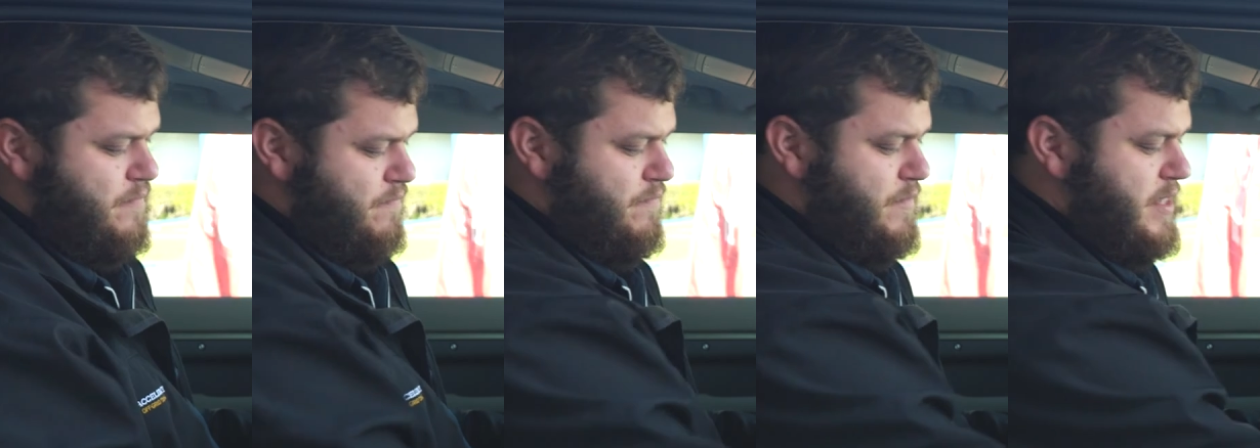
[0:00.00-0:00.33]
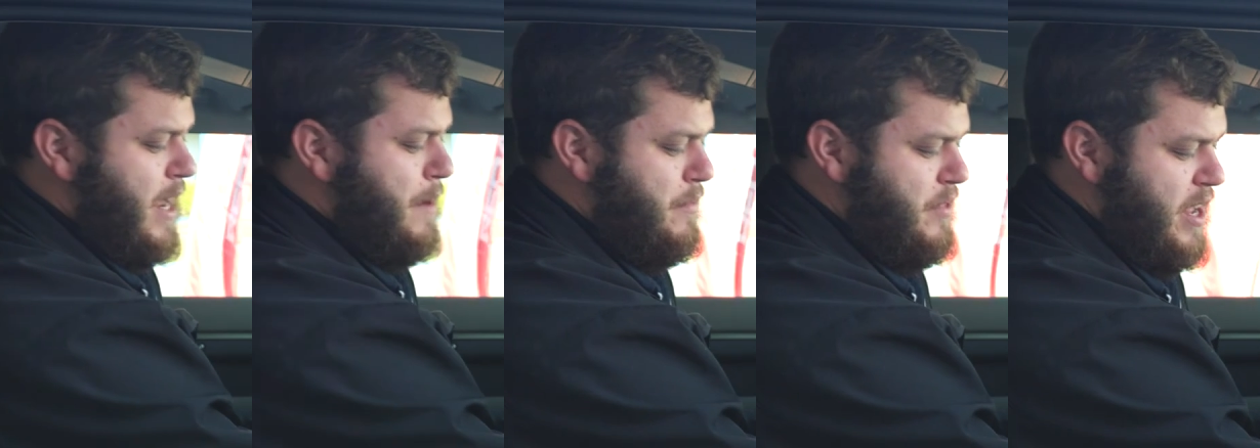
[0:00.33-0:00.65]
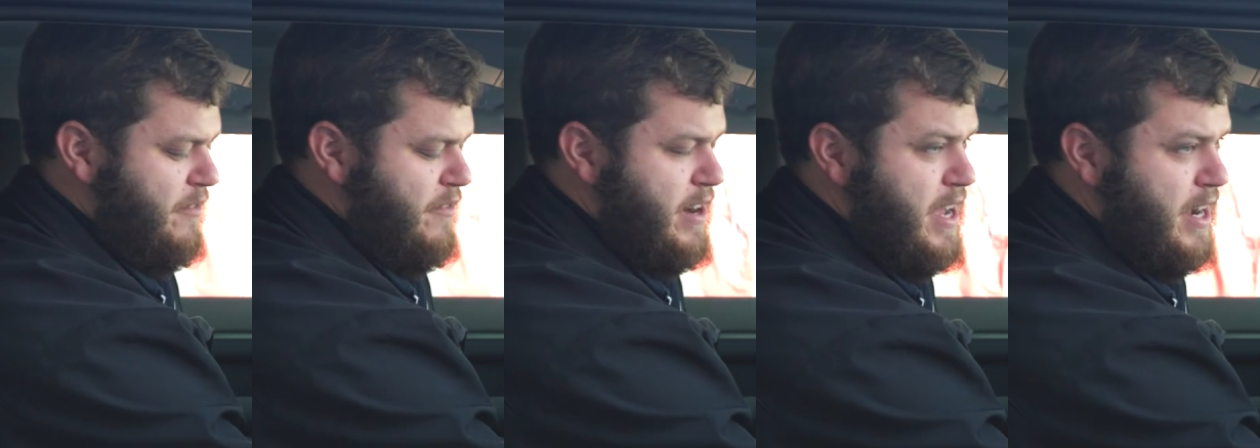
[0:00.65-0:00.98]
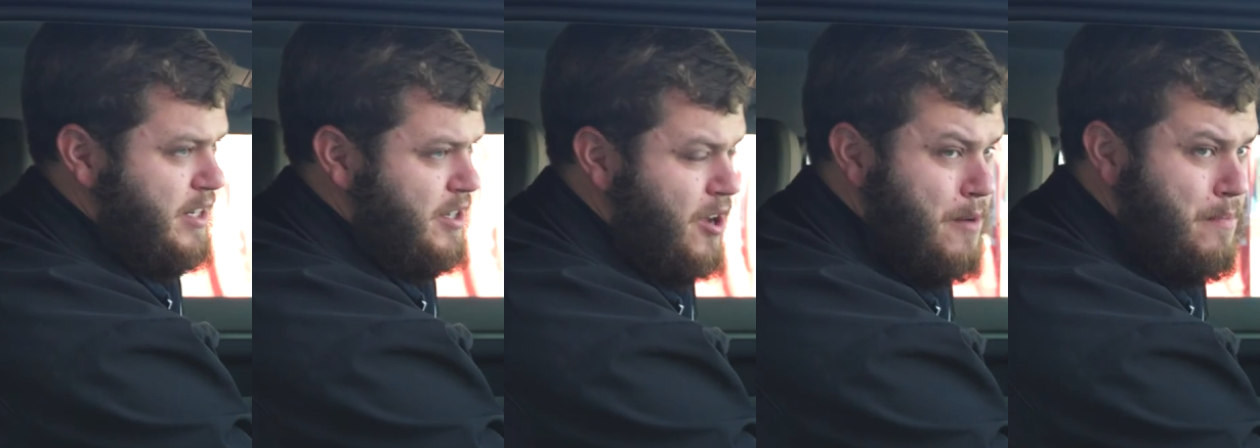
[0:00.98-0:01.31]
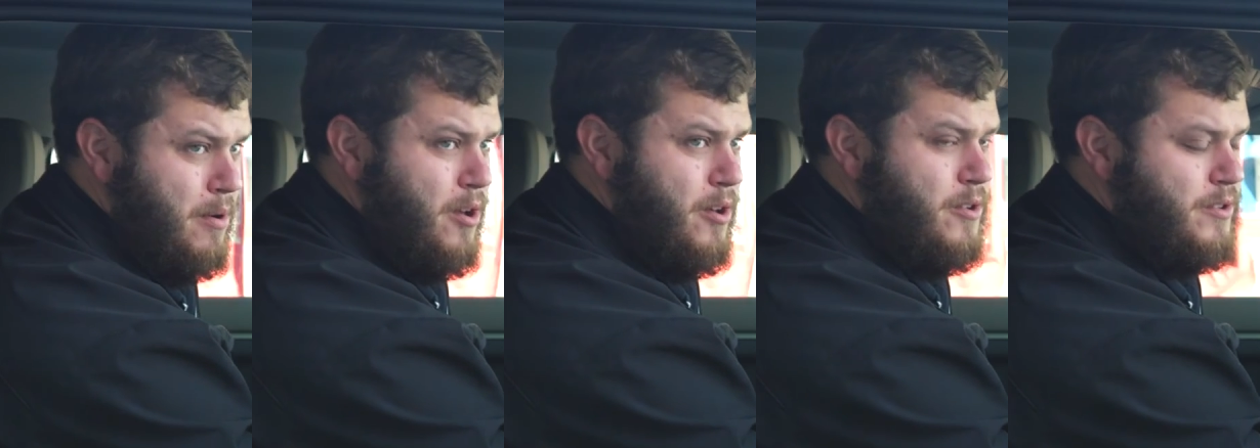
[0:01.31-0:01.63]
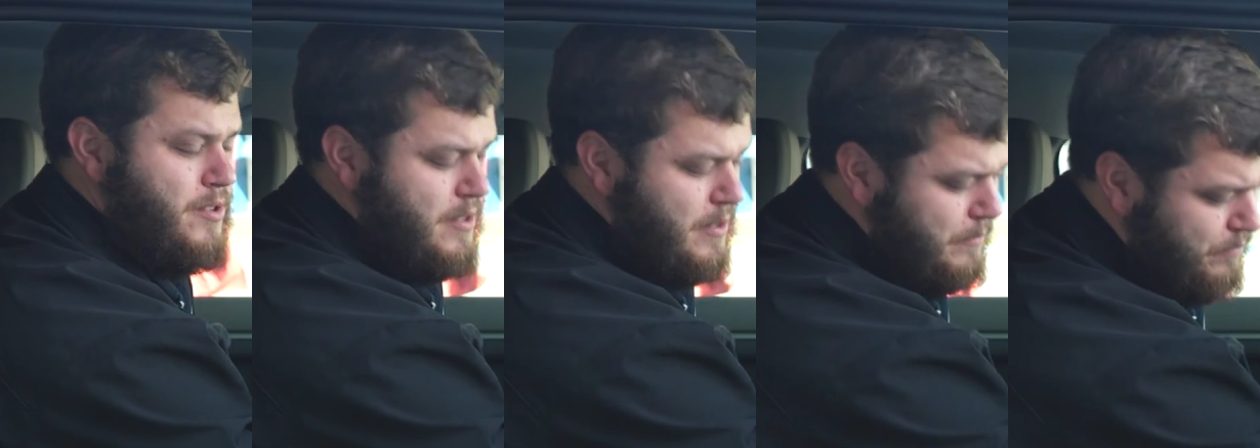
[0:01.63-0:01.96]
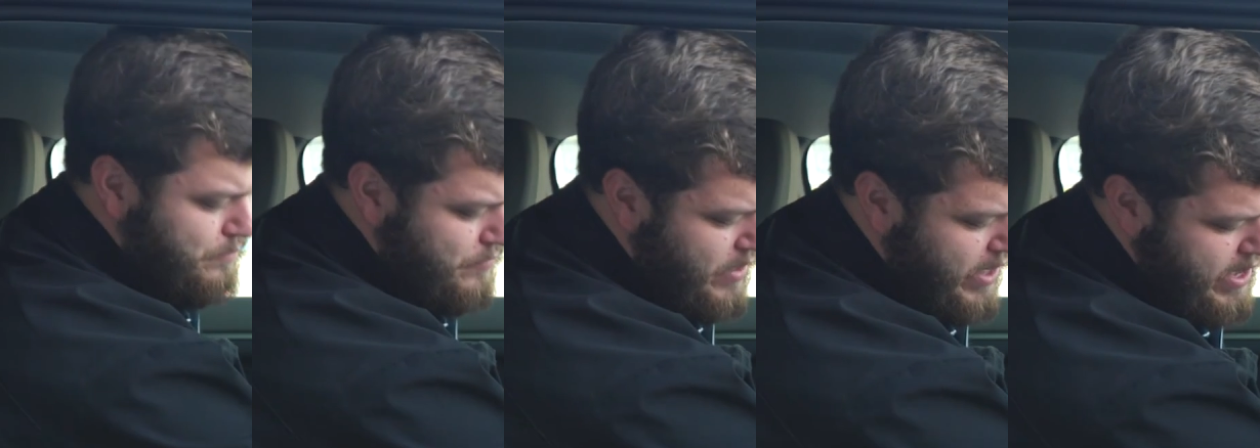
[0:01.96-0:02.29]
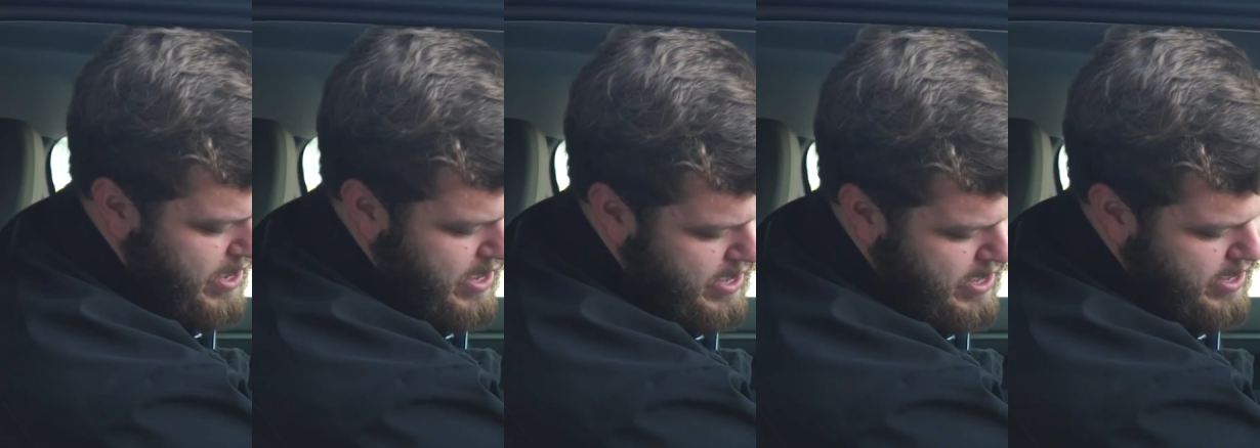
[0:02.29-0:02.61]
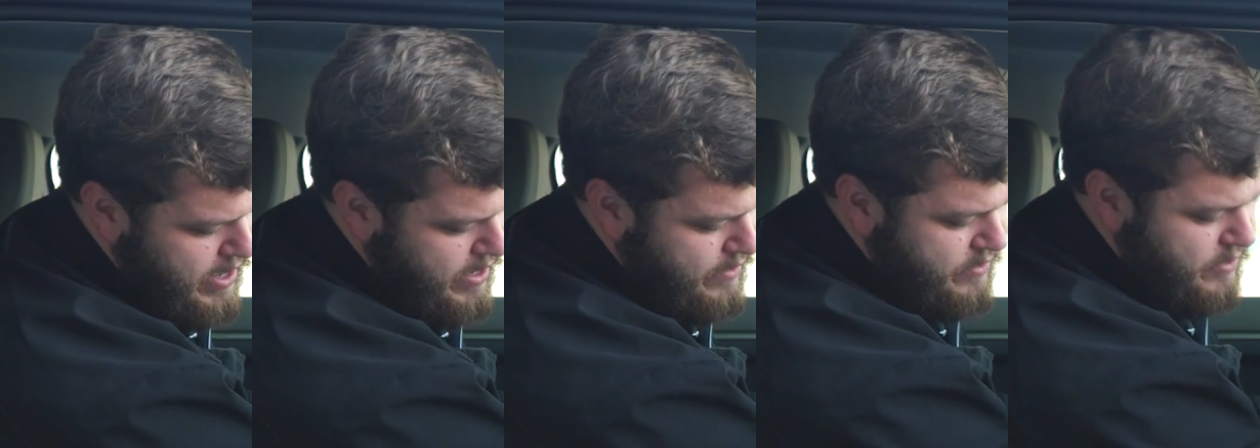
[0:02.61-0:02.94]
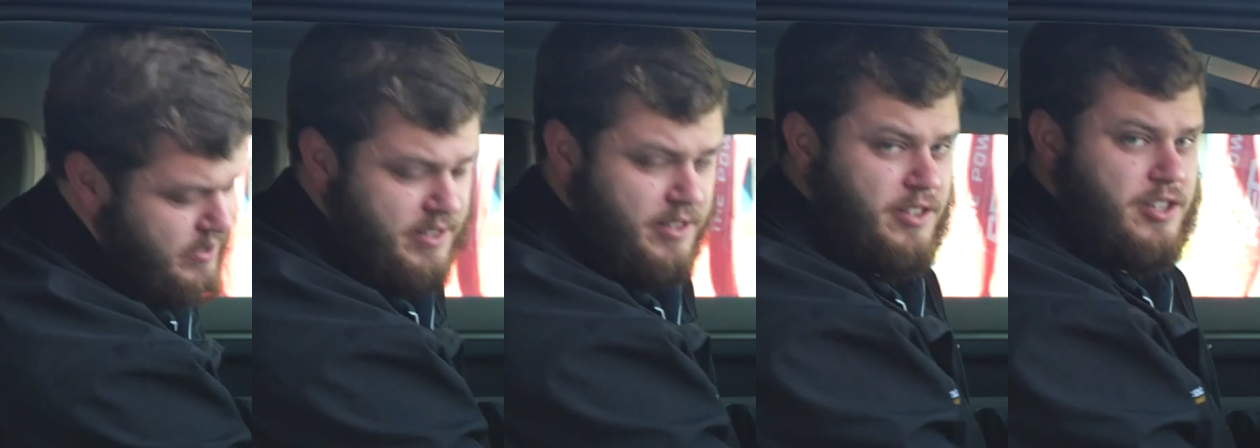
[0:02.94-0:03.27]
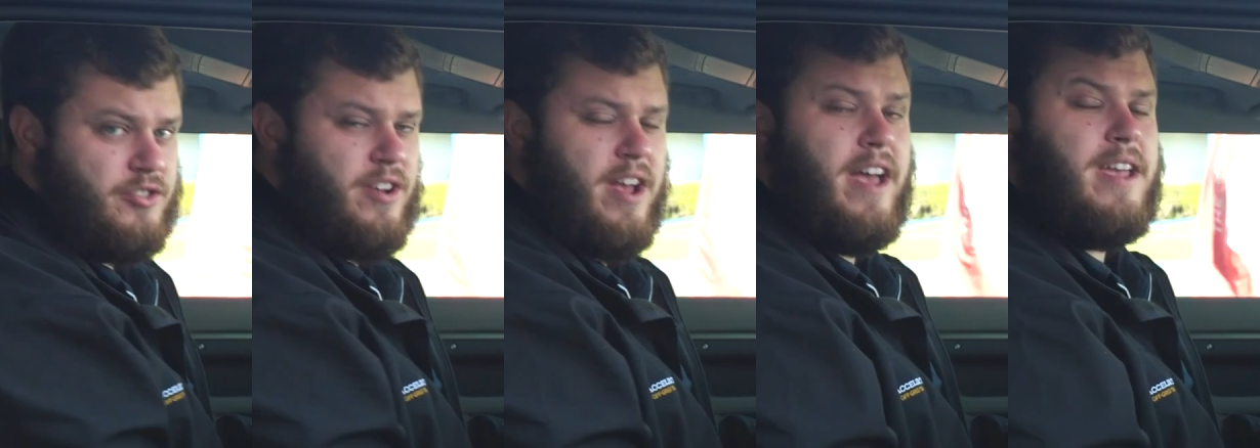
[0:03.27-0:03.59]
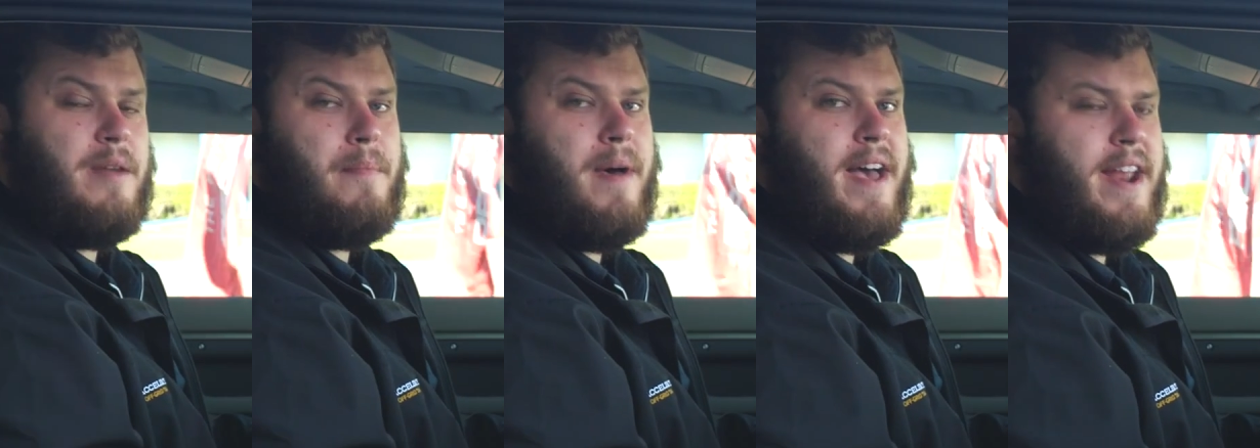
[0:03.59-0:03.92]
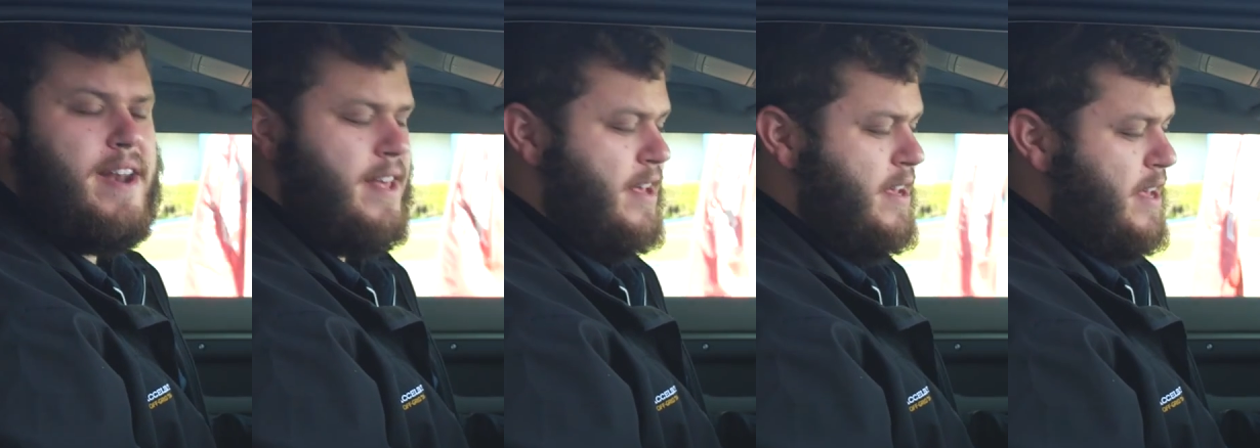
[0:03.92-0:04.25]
Same thing, Redarc TowPros, they're still Australian made,